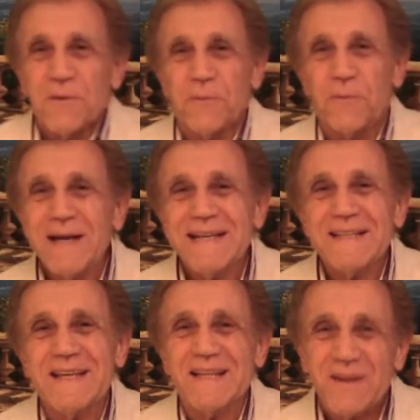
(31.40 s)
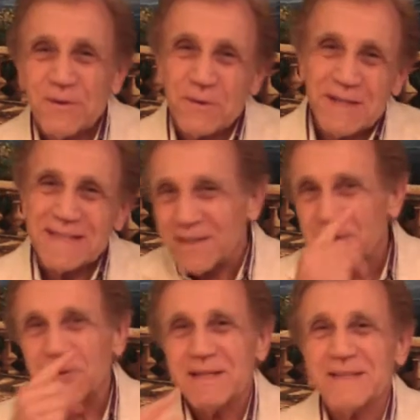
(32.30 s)
Well, hello,
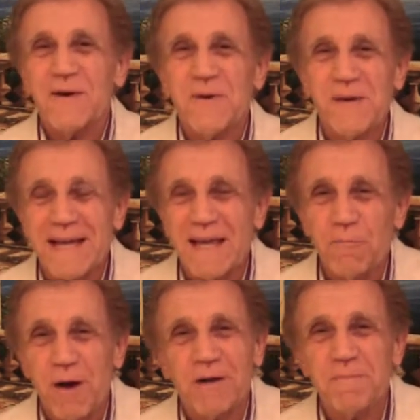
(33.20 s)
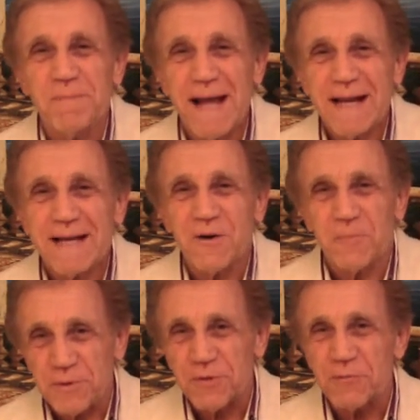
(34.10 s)
and welcome back.
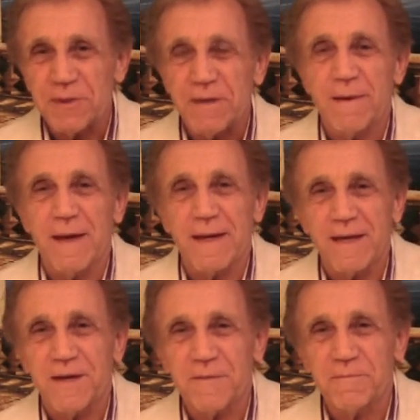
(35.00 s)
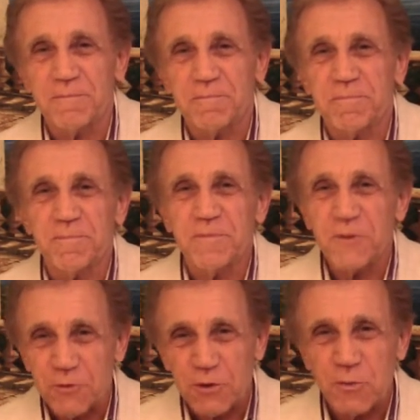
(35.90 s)
Hope you've been to my
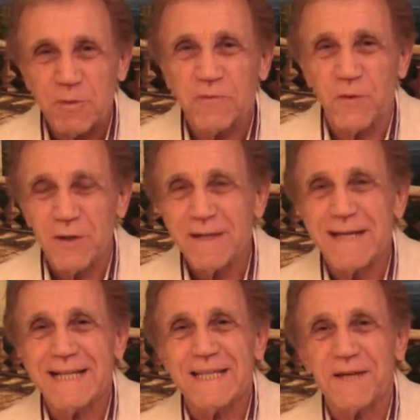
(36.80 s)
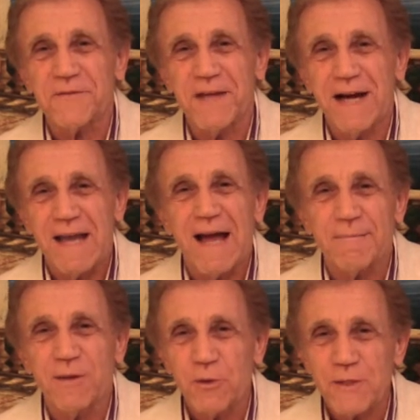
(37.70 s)
YouTube before, and if not,
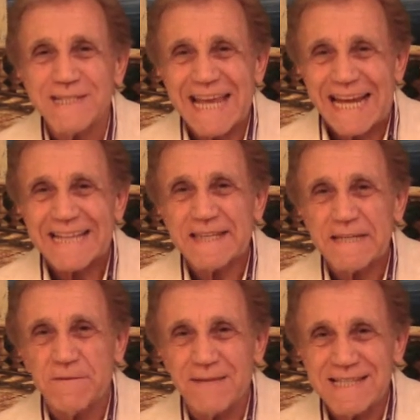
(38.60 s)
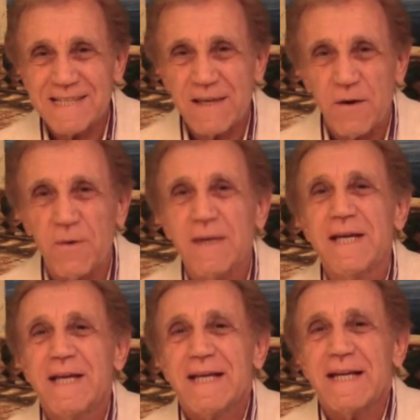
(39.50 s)
I'm Anthony ViVenzio,
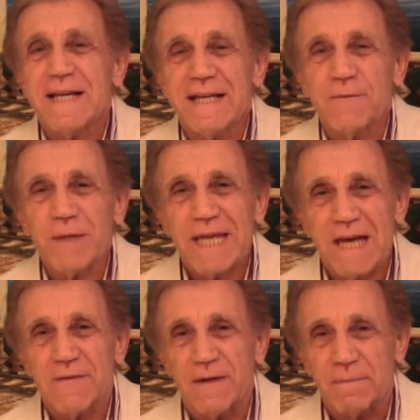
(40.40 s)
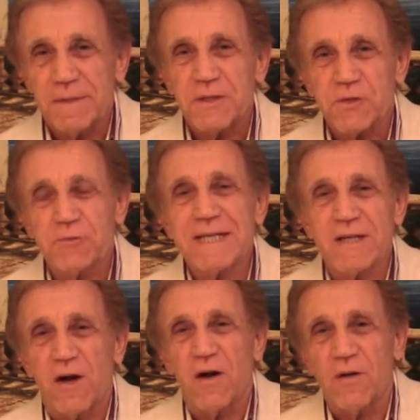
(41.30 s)
and we have a ministry
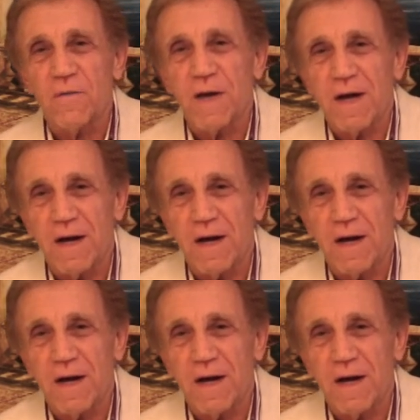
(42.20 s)
called,